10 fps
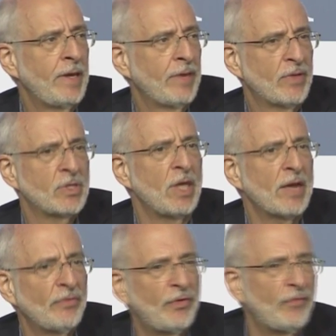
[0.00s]
there's a lot
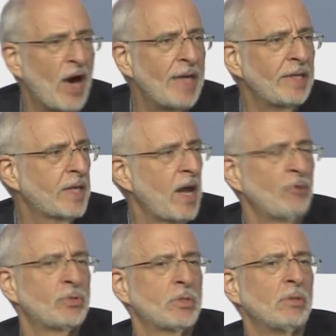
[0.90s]
of divided
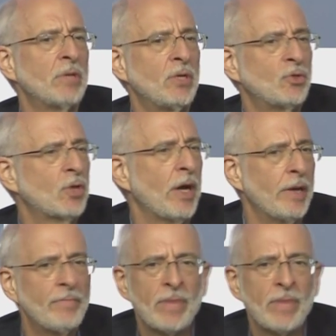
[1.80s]
counsel in China.